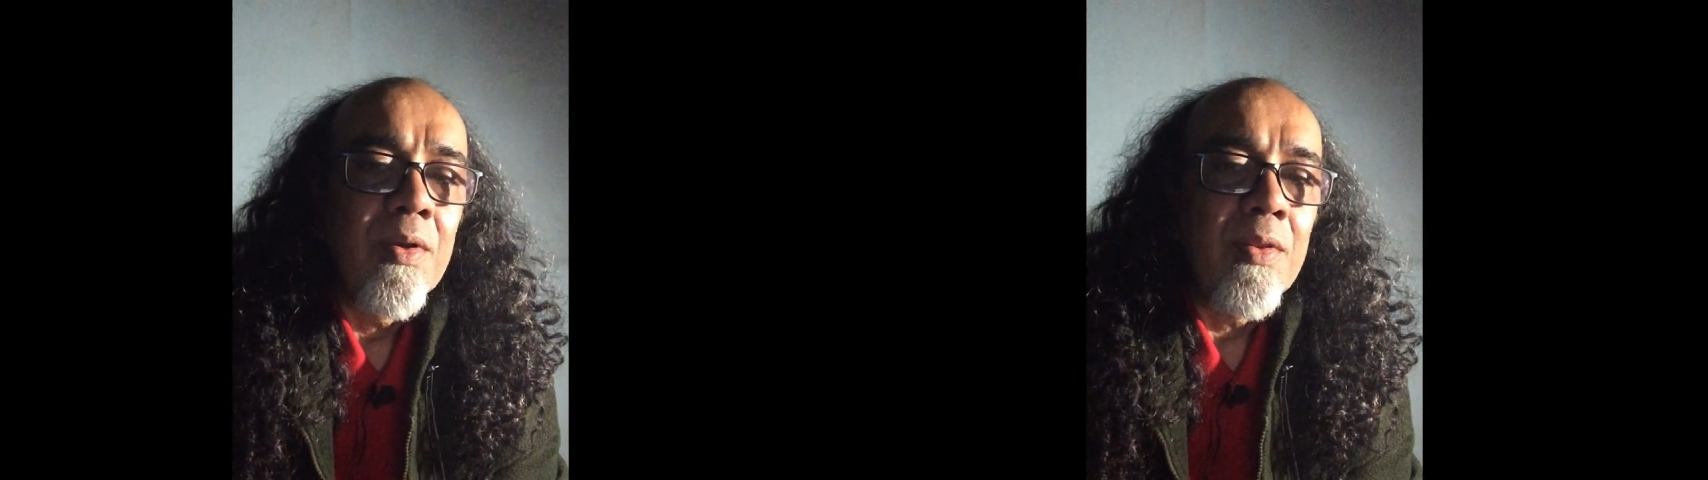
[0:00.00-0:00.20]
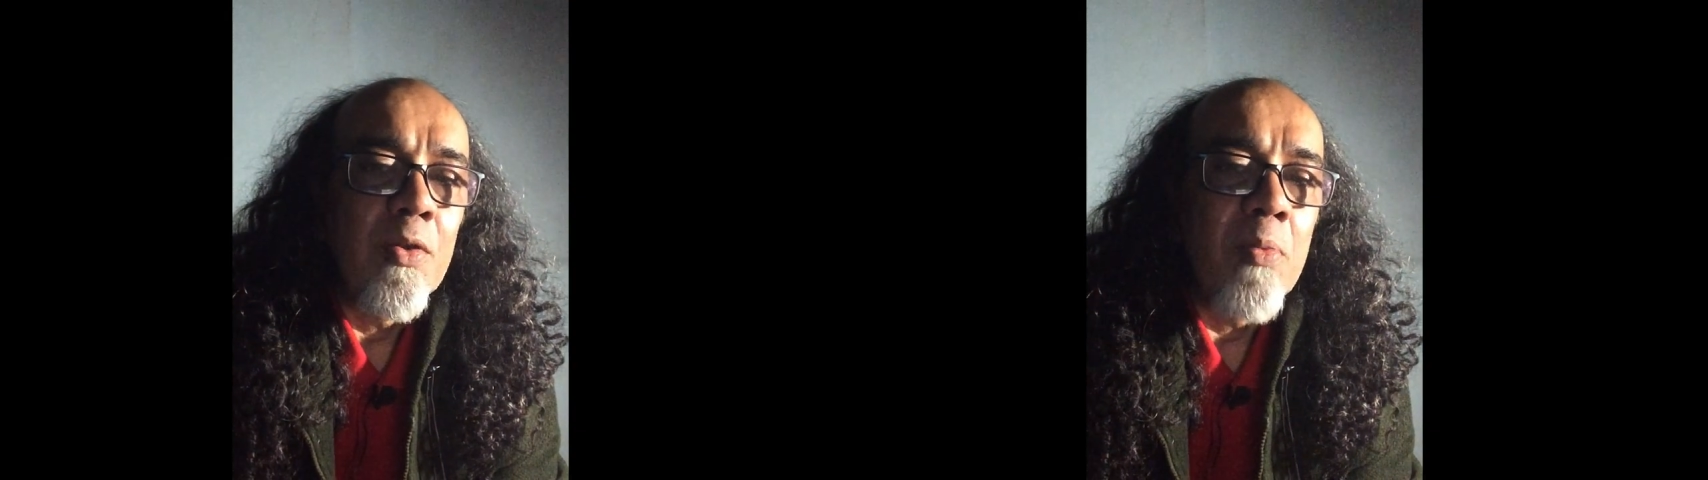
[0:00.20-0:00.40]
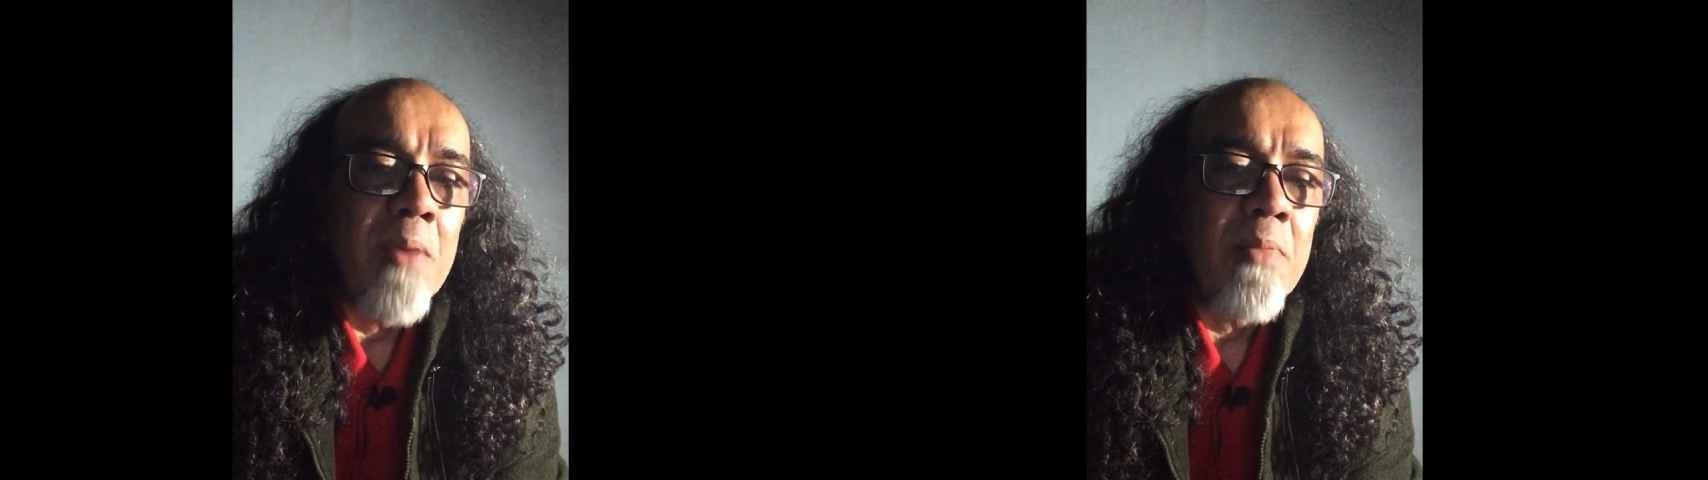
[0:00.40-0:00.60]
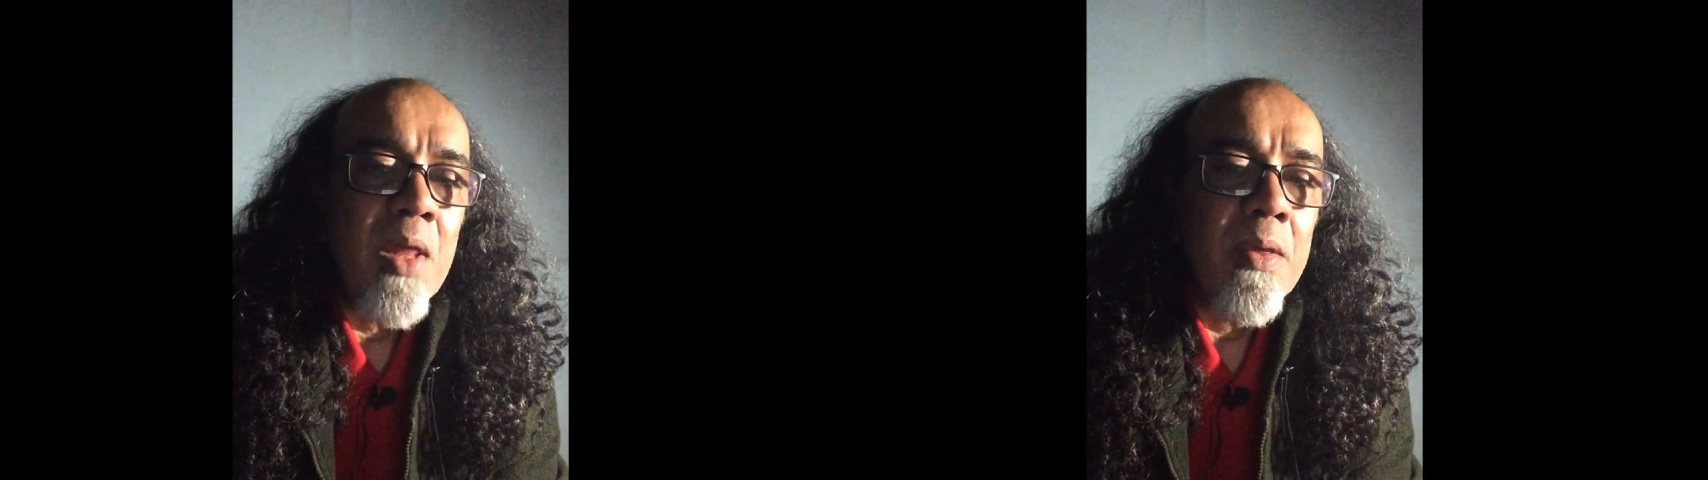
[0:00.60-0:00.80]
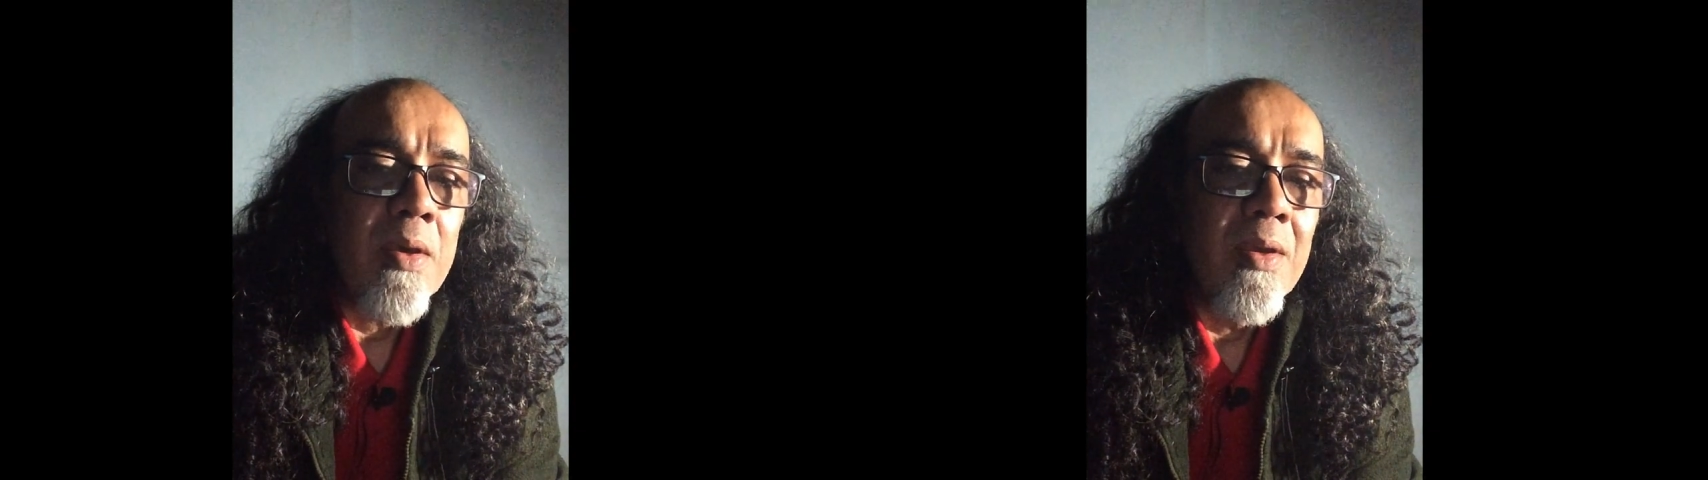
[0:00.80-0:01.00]
Though my
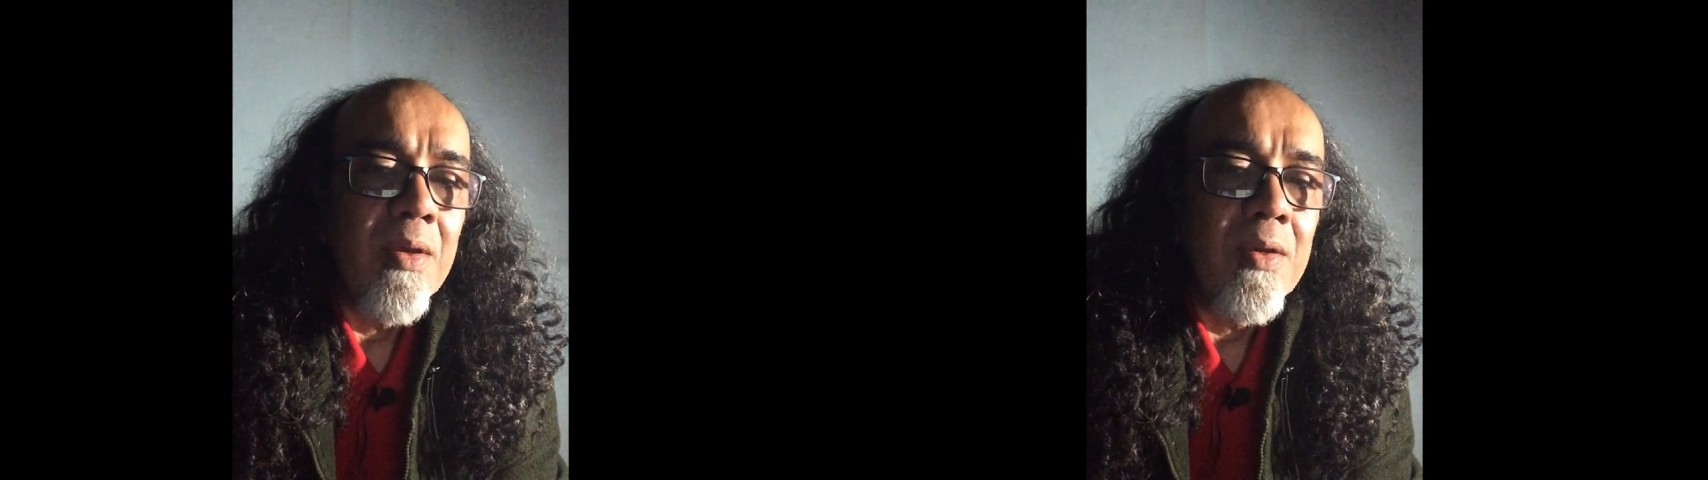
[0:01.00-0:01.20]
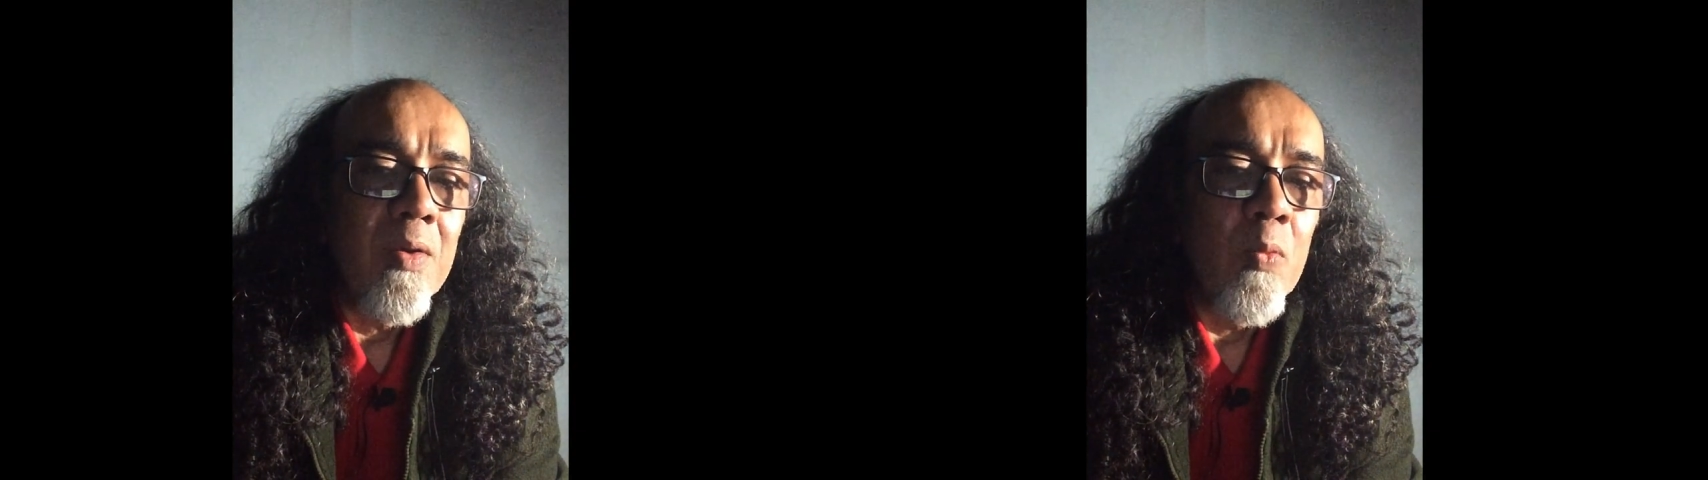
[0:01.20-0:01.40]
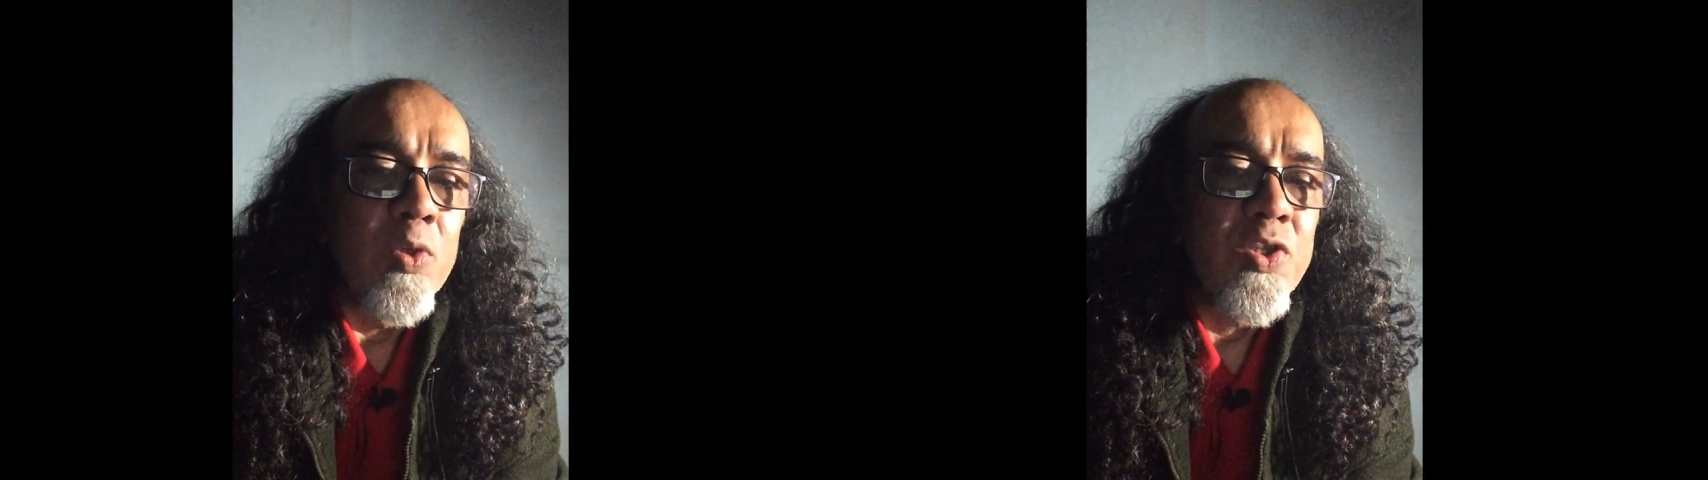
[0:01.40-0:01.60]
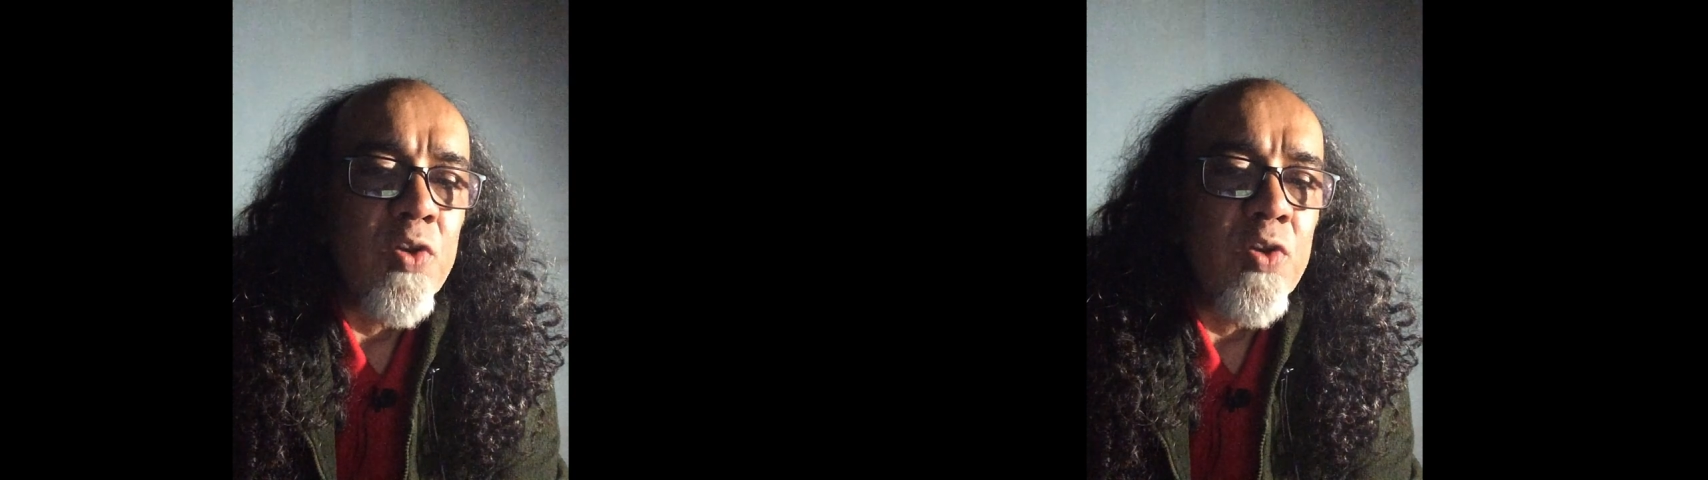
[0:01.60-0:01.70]
mother was